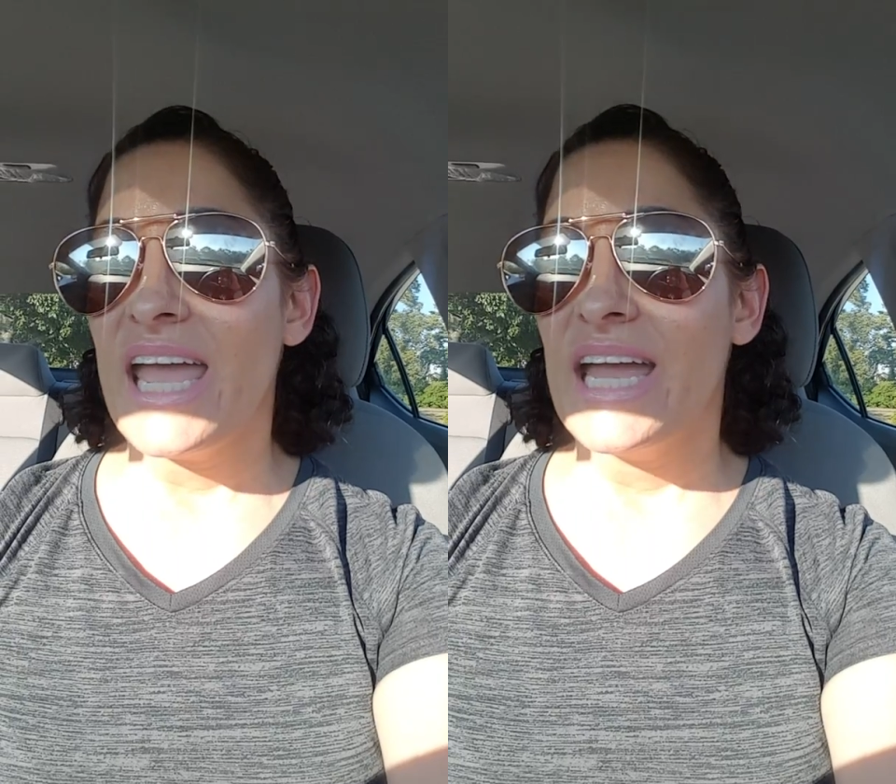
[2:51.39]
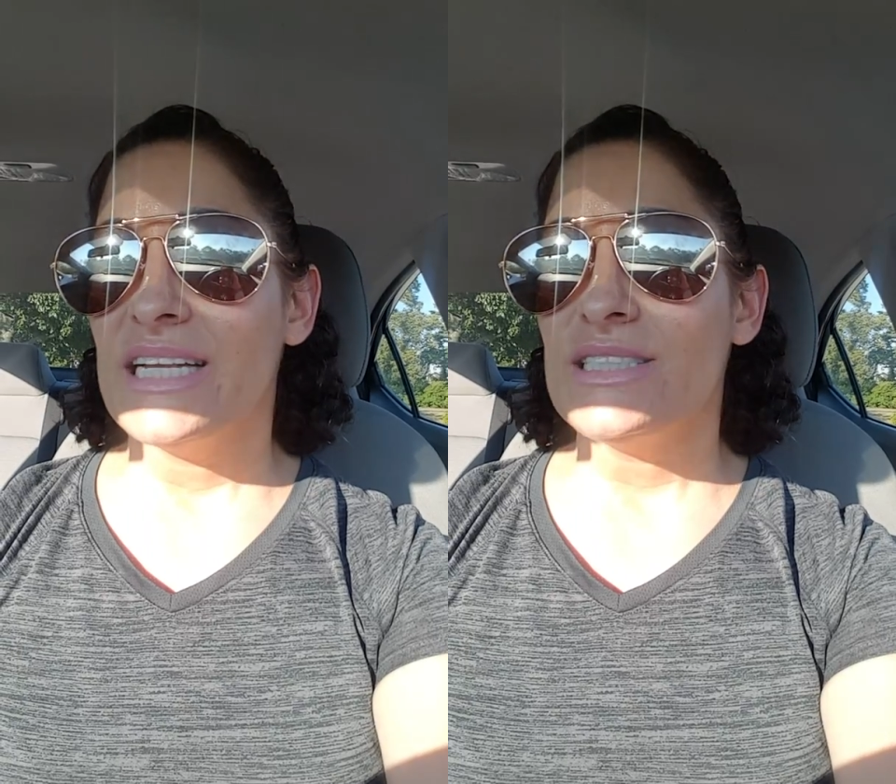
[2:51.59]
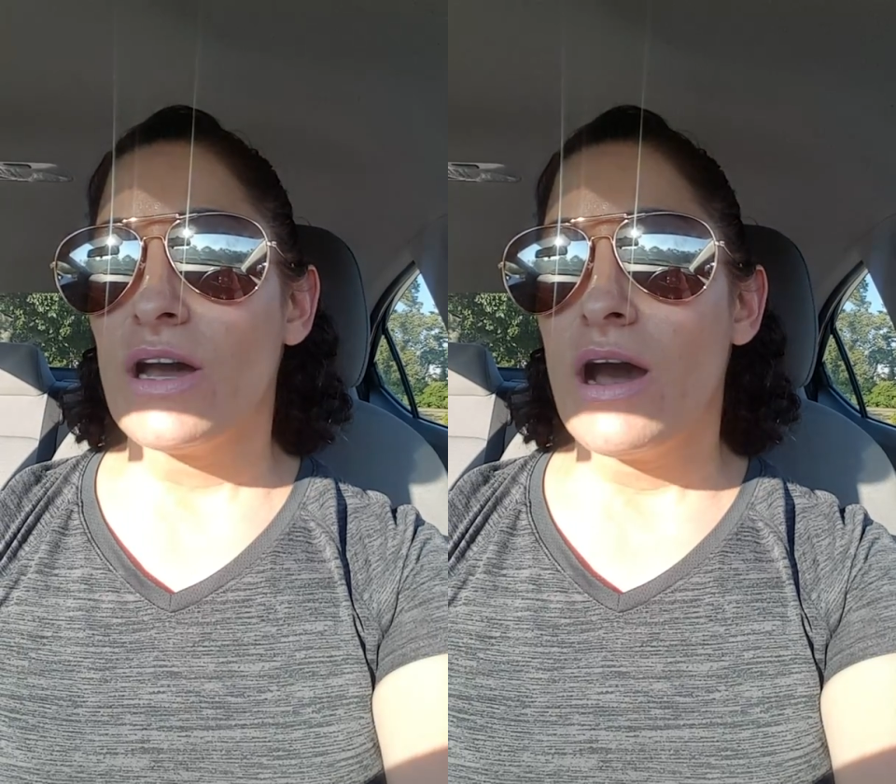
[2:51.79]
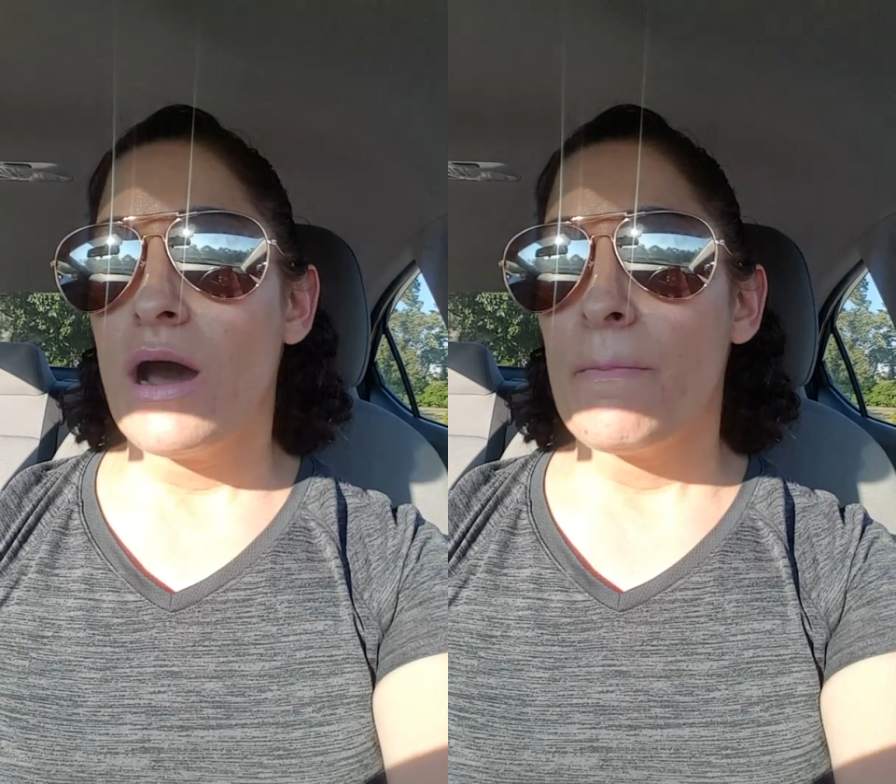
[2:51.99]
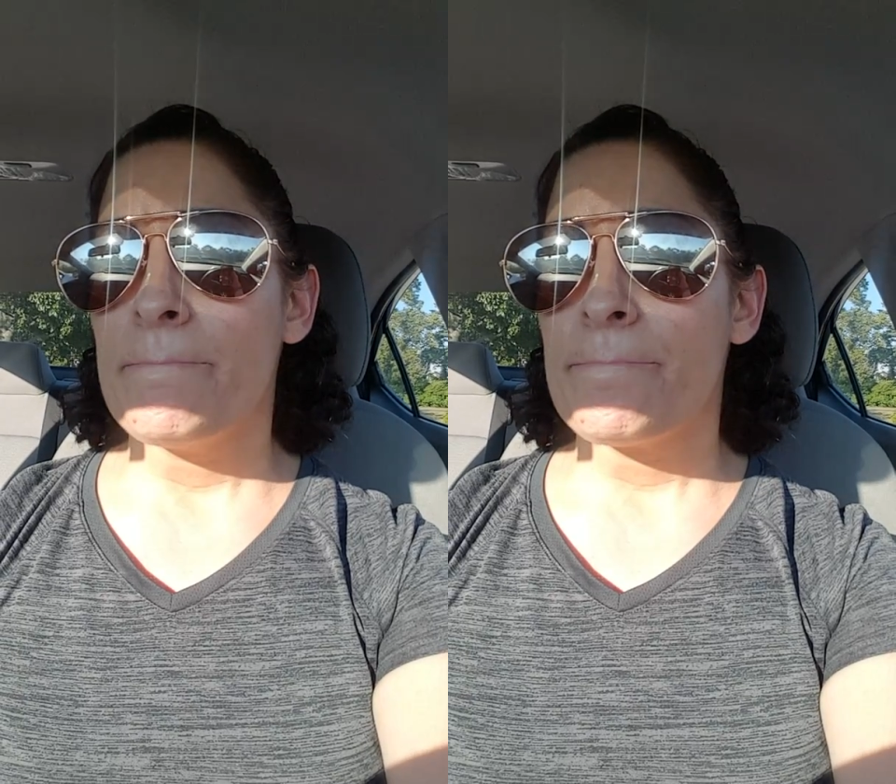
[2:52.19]
And
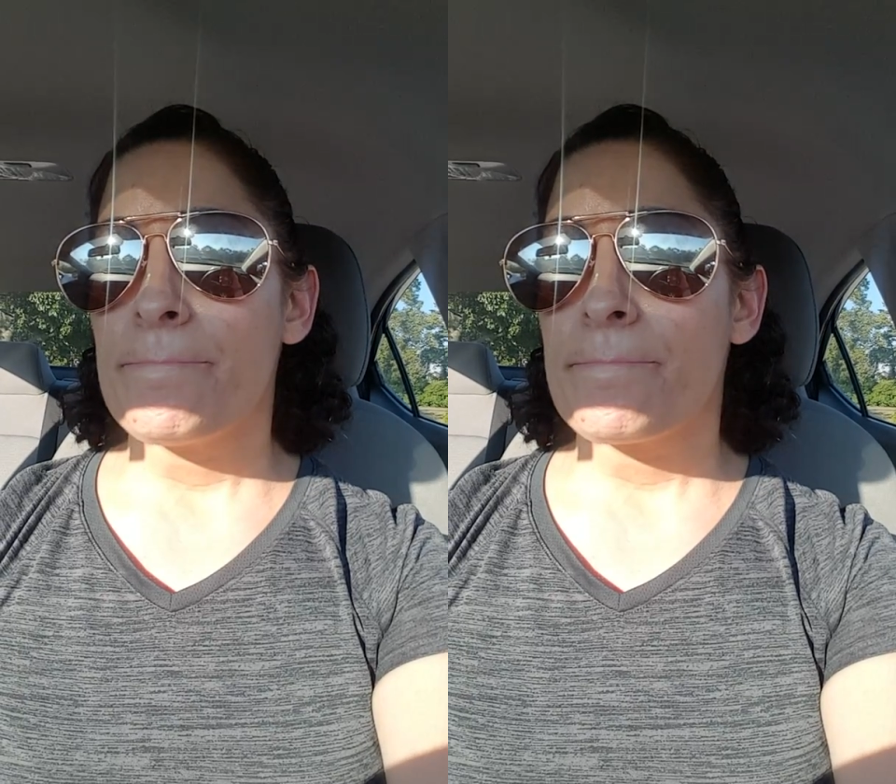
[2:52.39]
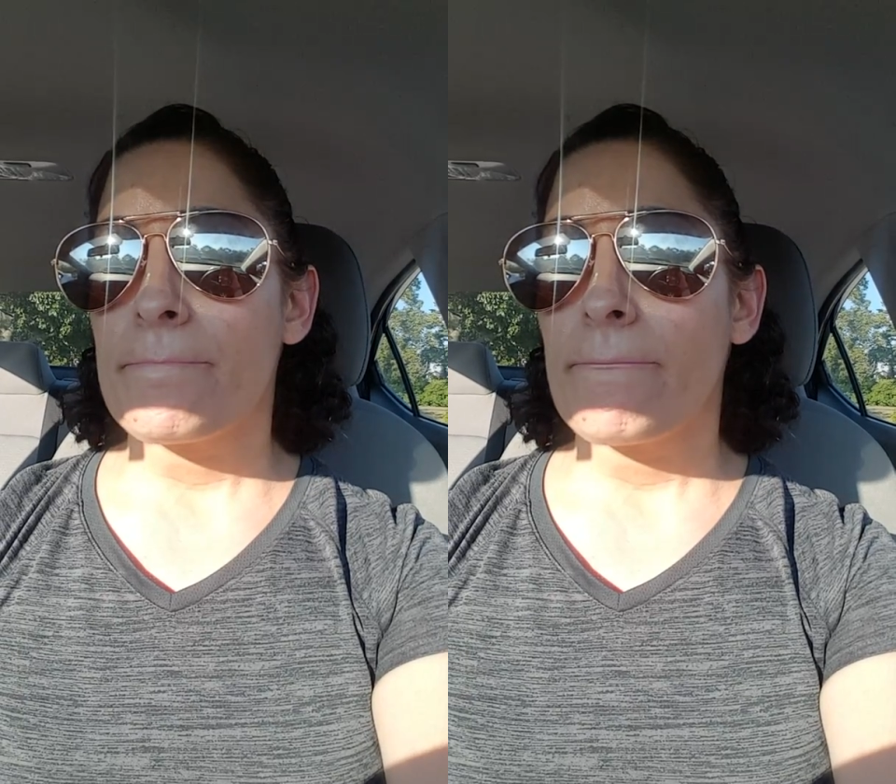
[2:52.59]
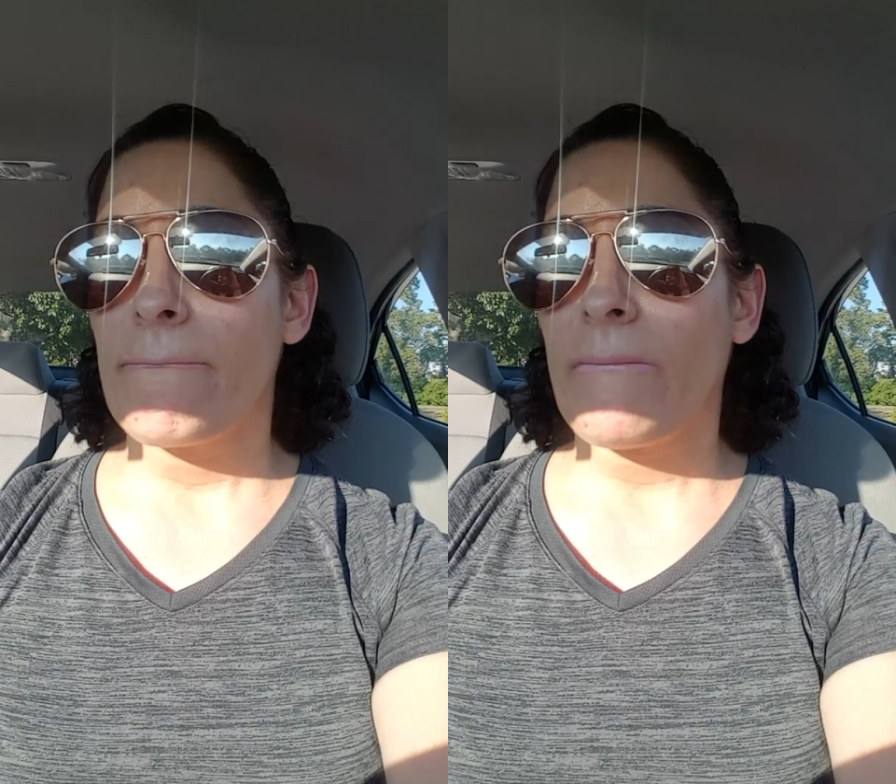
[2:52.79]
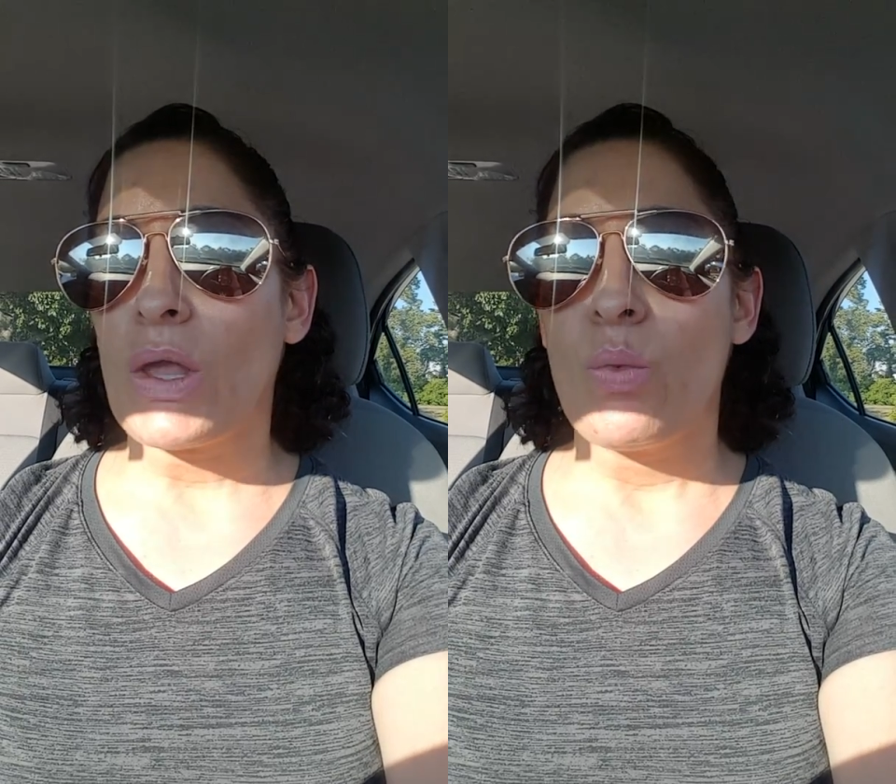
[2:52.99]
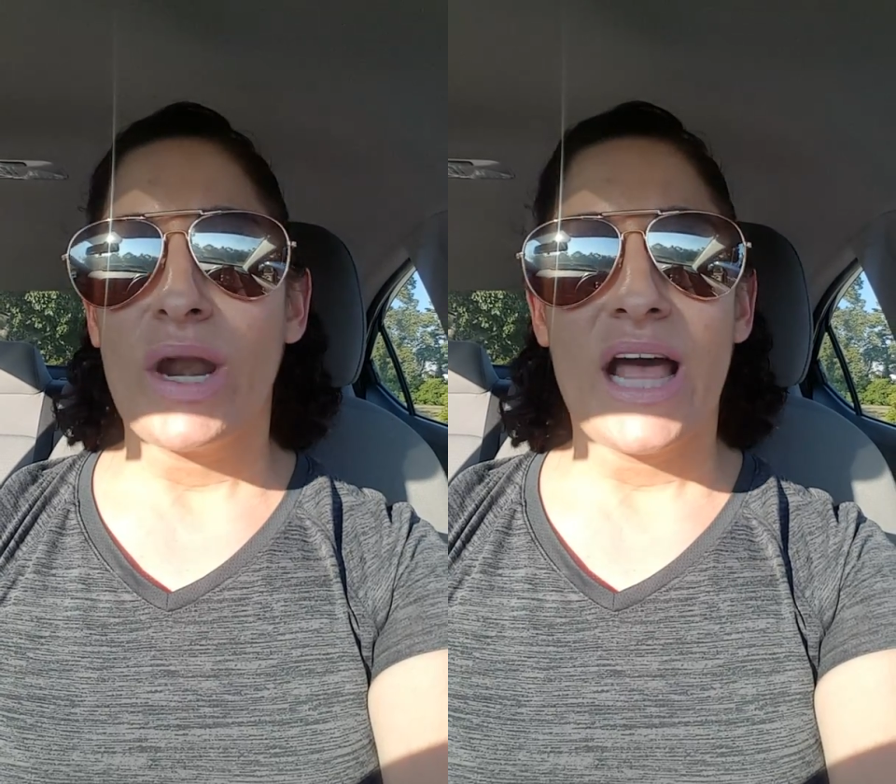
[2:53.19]
um,
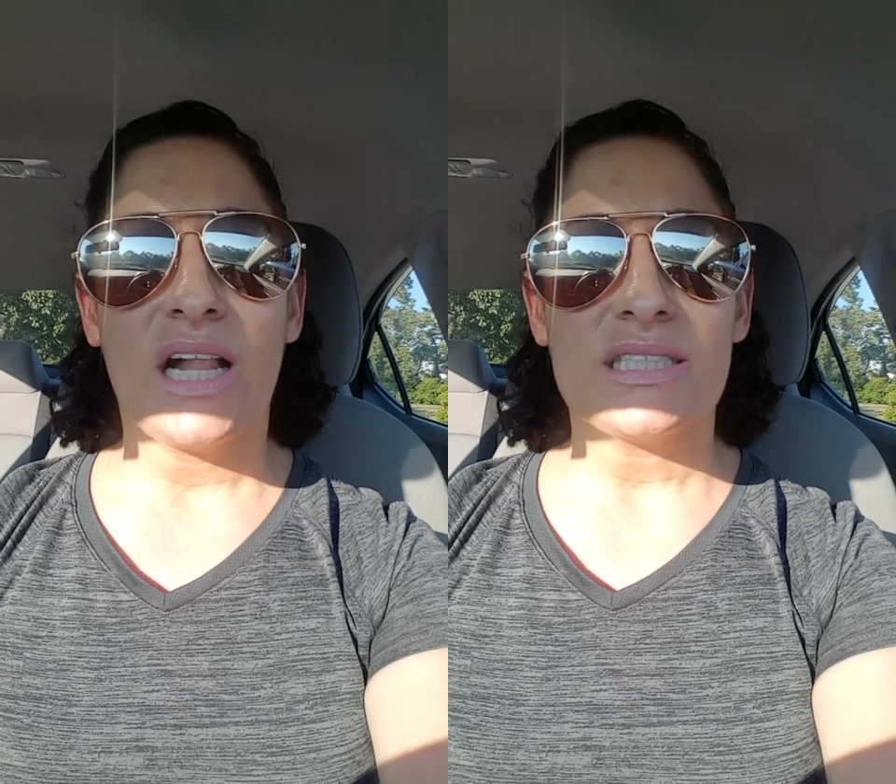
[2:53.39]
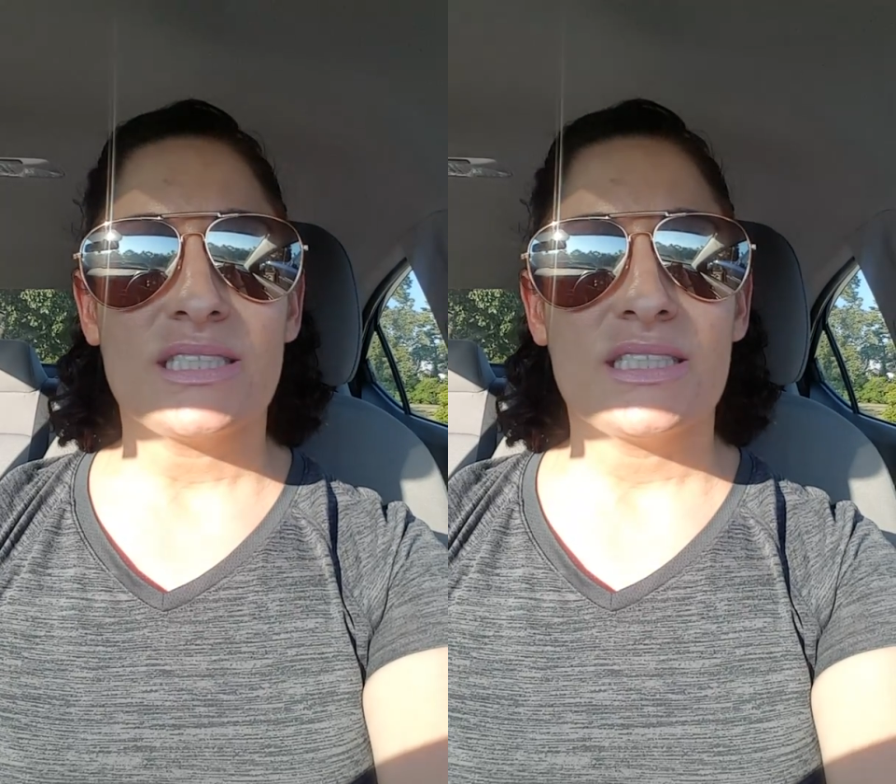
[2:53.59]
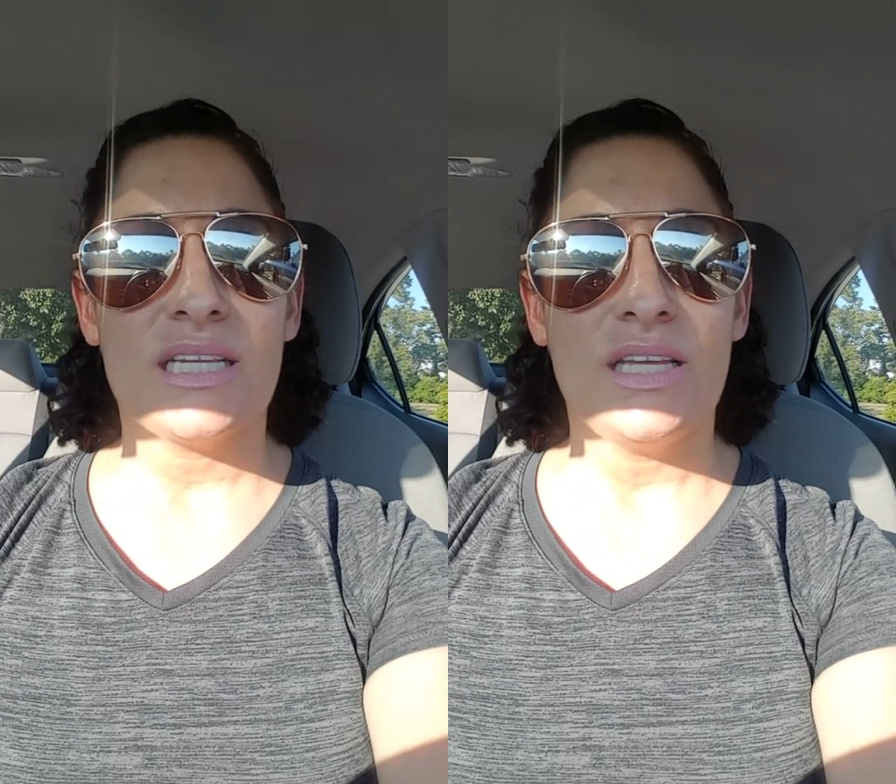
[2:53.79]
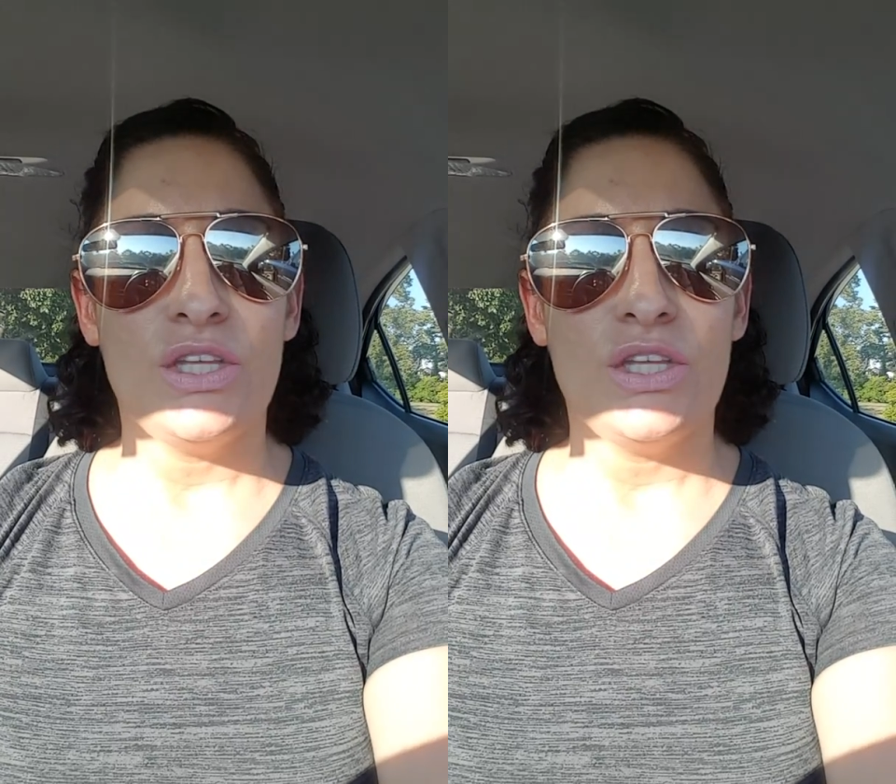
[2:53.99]
what else?